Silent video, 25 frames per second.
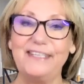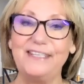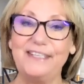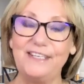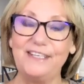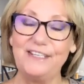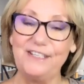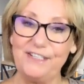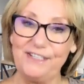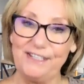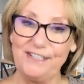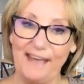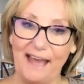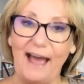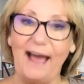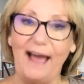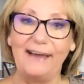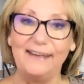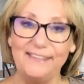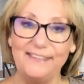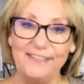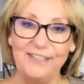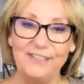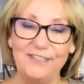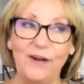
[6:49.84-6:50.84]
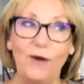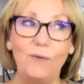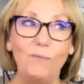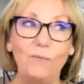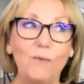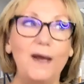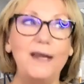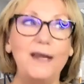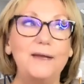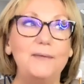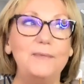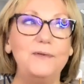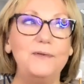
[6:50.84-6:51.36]
yeah, you don't
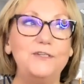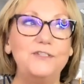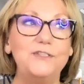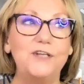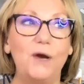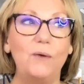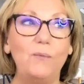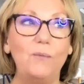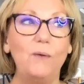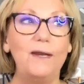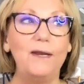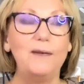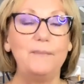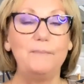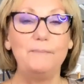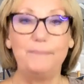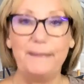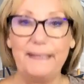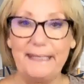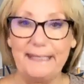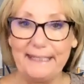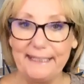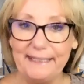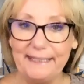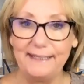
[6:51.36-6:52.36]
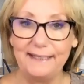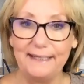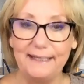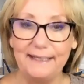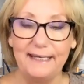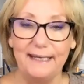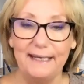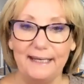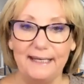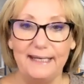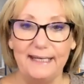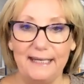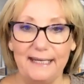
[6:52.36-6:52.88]
want to be
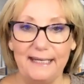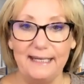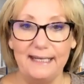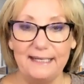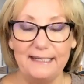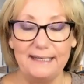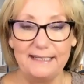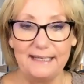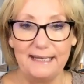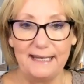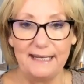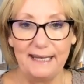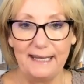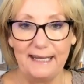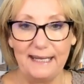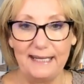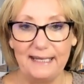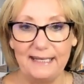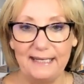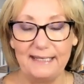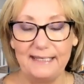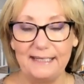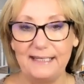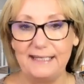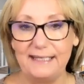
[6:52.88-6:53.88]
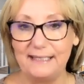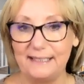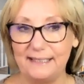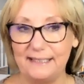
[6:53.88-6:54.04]
in a,